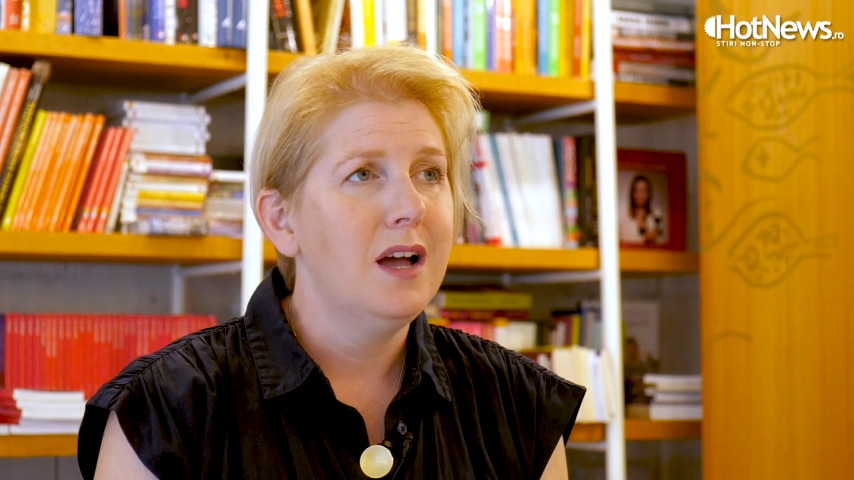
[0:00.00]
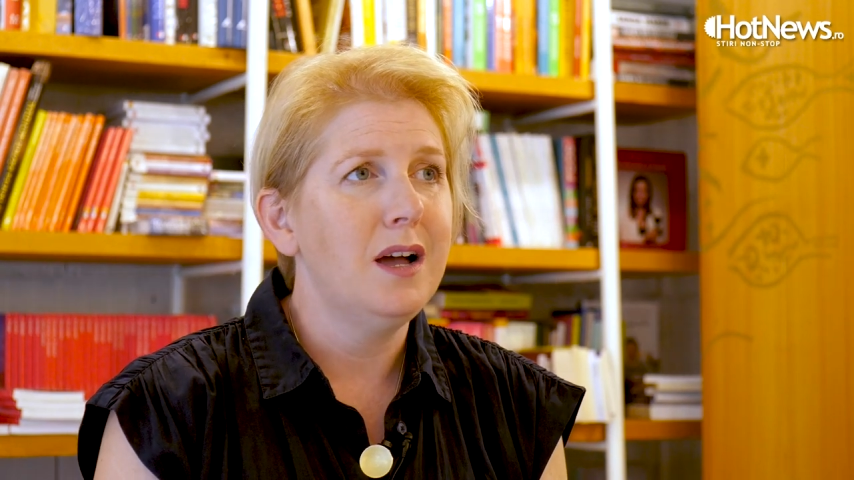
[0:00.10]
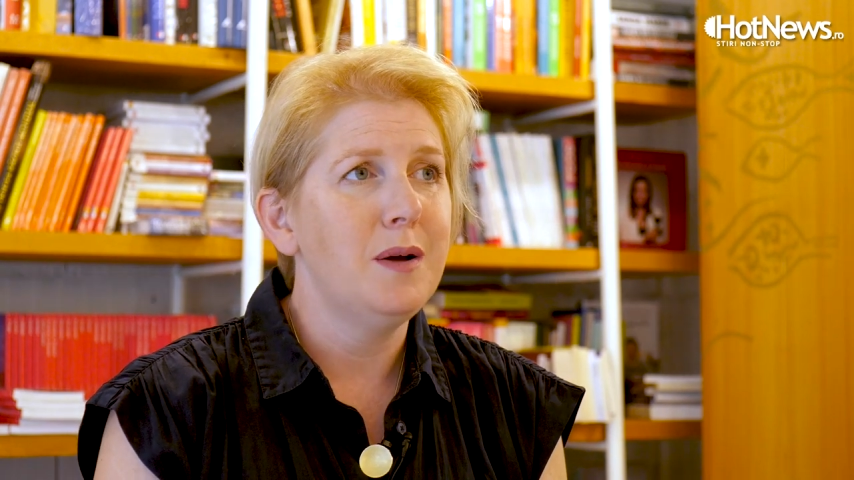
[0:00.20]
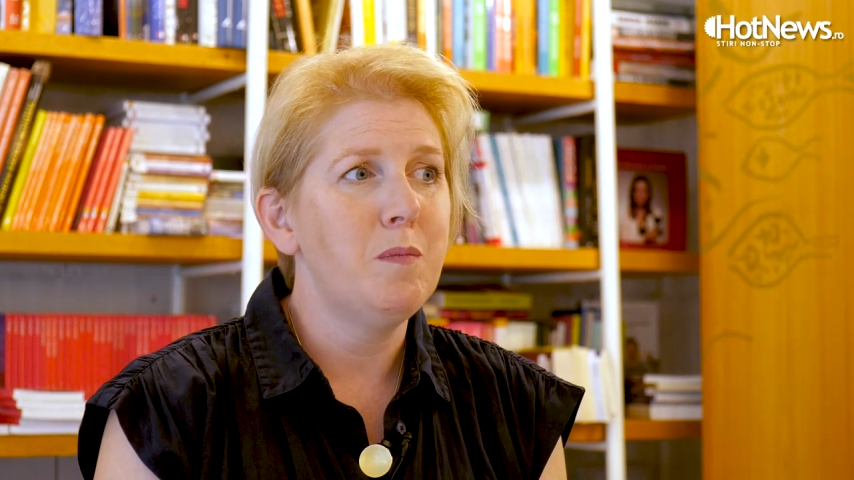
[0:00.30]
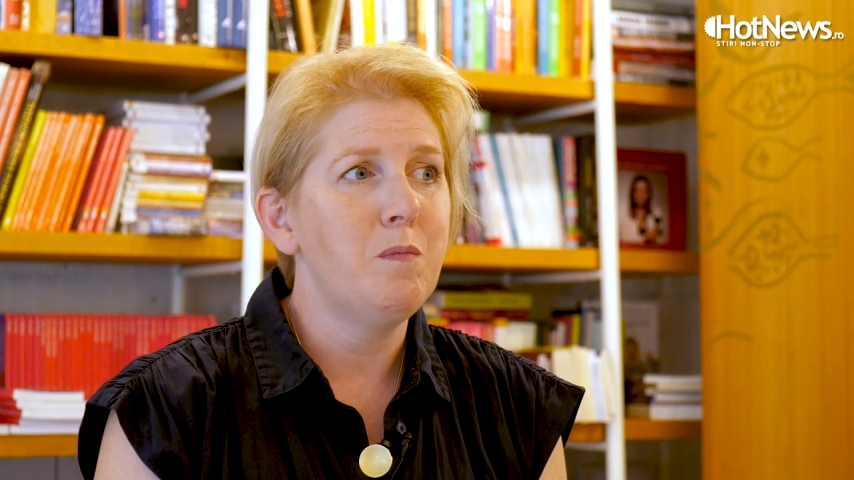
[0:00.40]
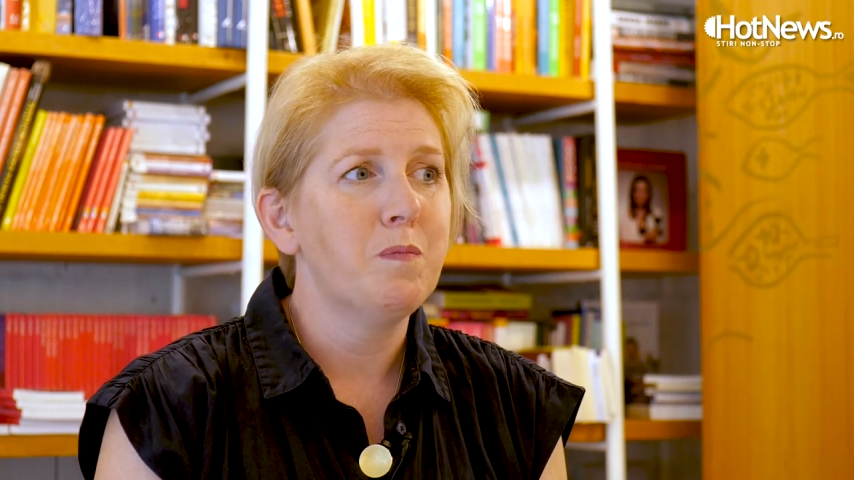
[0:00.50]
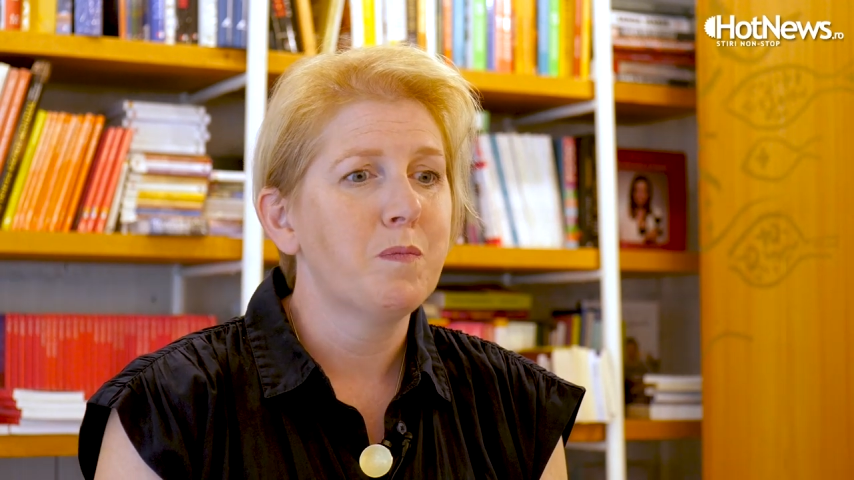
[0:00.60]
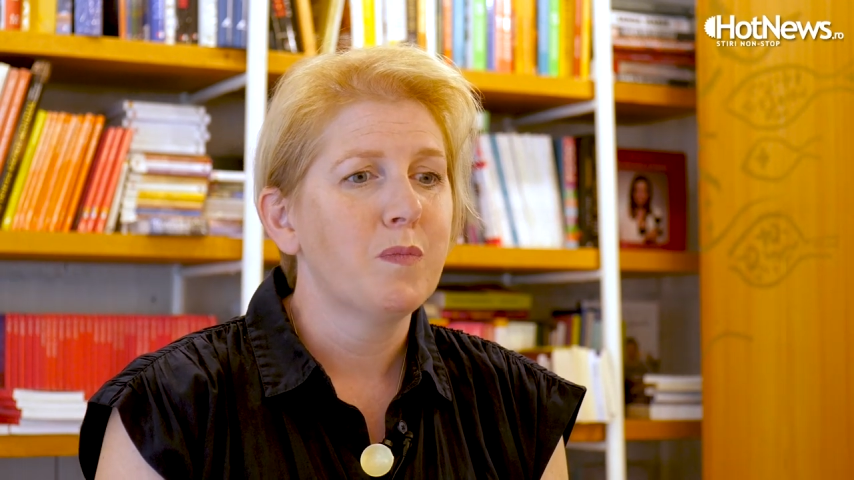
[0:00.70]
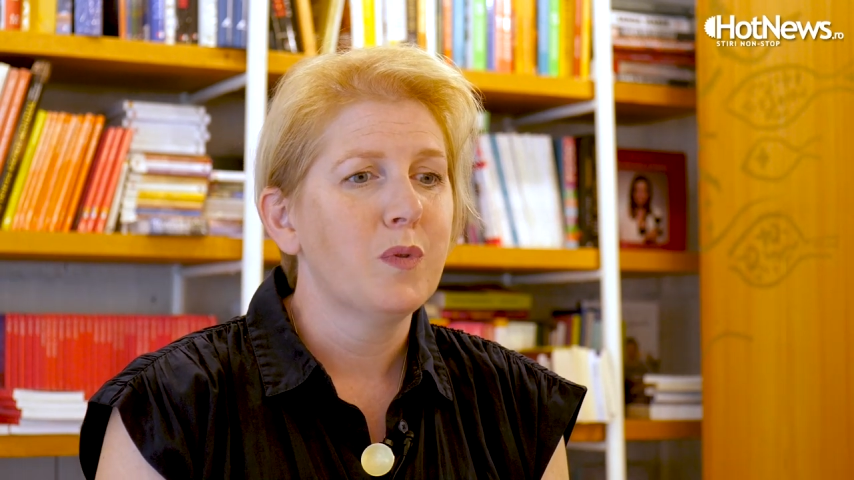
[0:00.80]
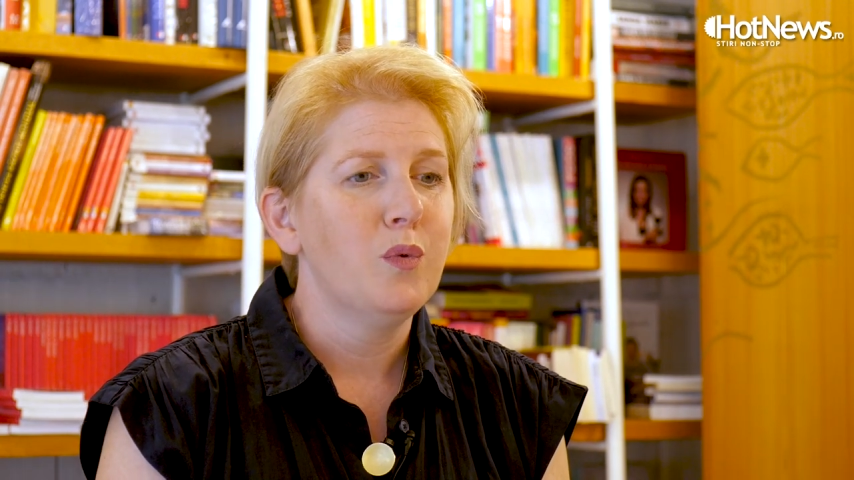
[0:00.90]
Um,
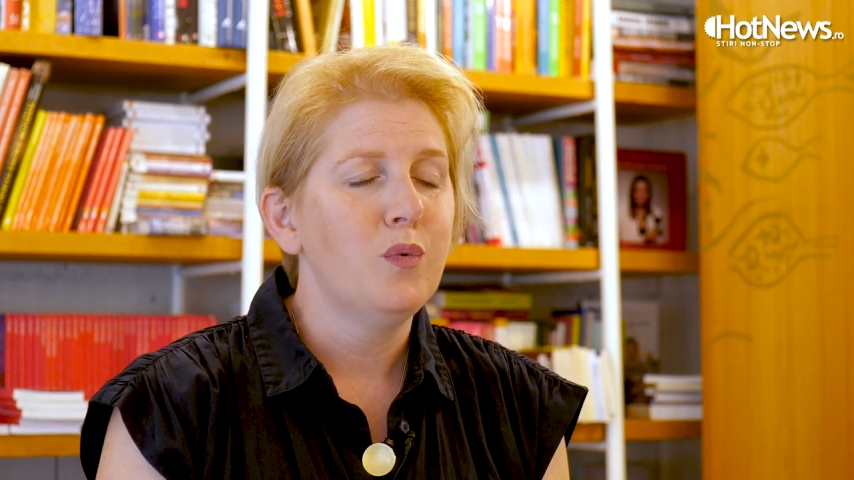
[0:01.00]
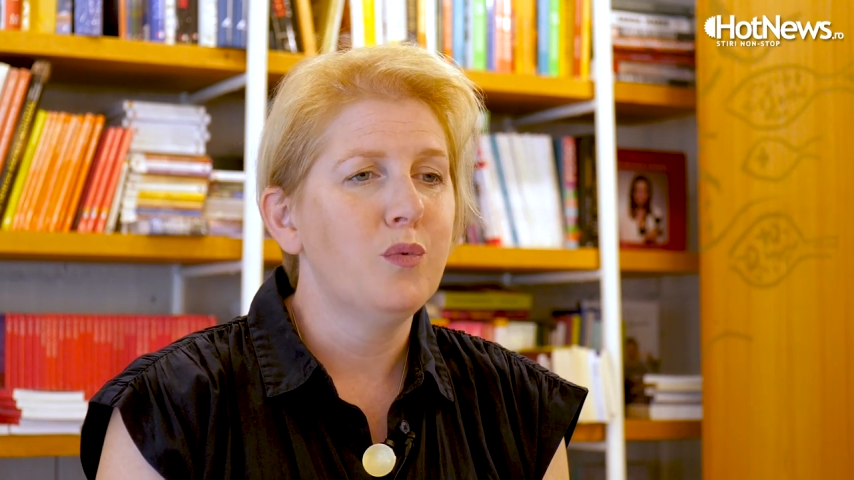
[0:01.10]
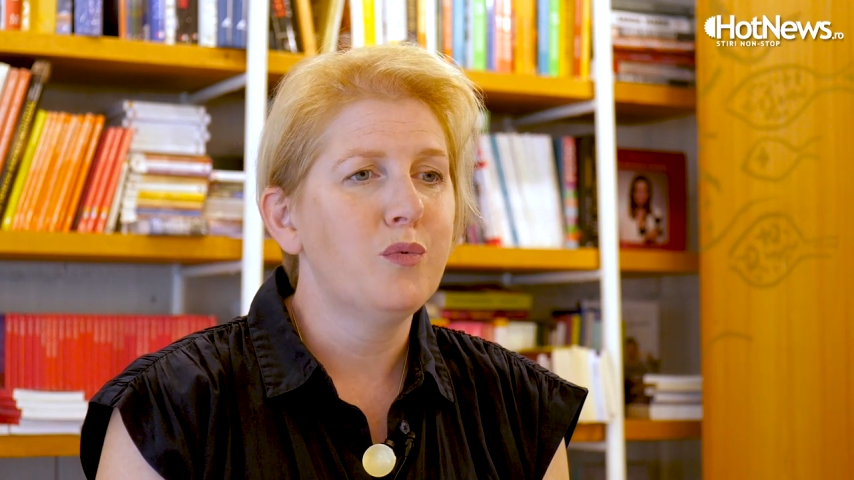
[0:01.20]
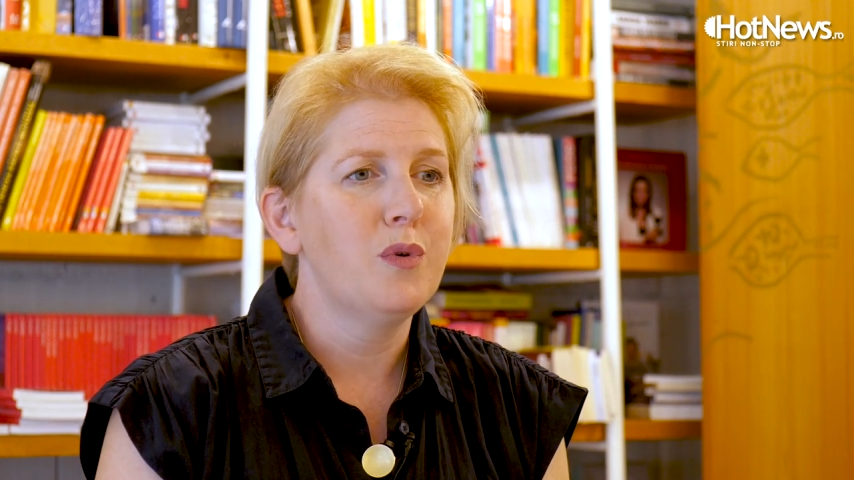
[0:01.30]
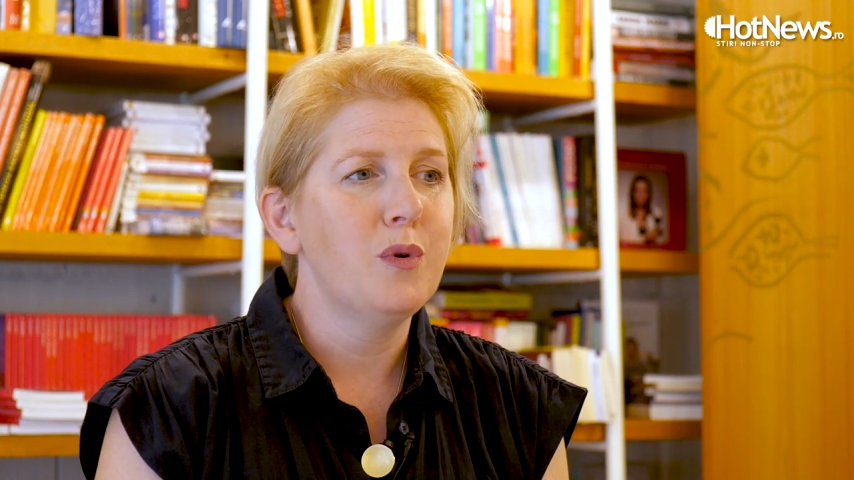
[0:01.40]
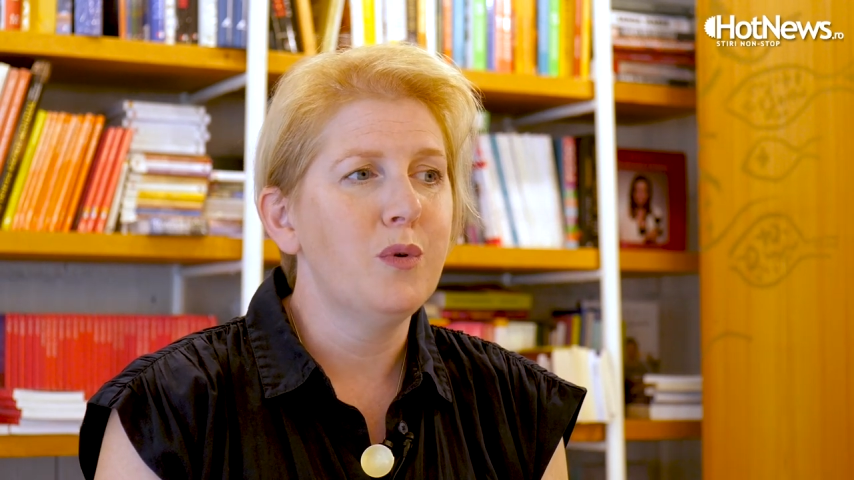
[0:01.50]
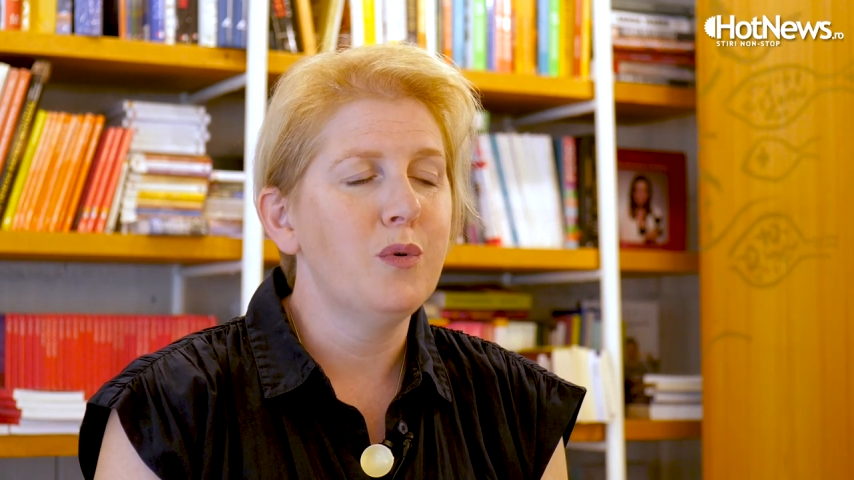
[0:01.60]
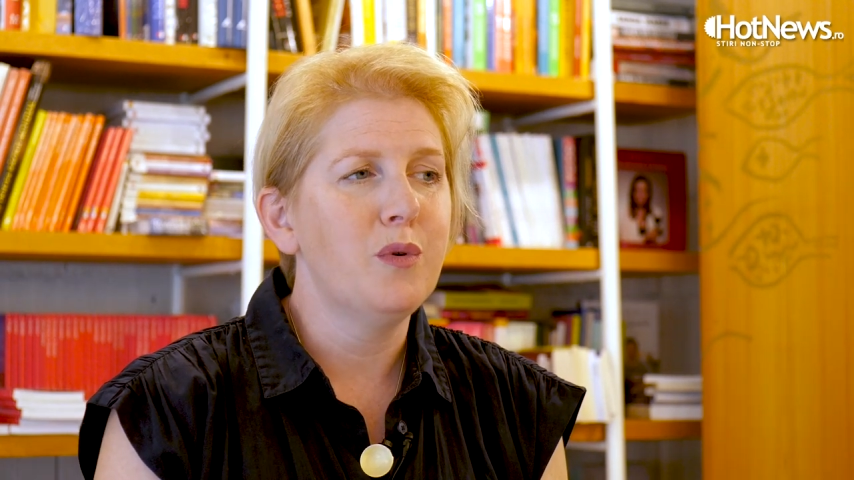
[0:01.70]
for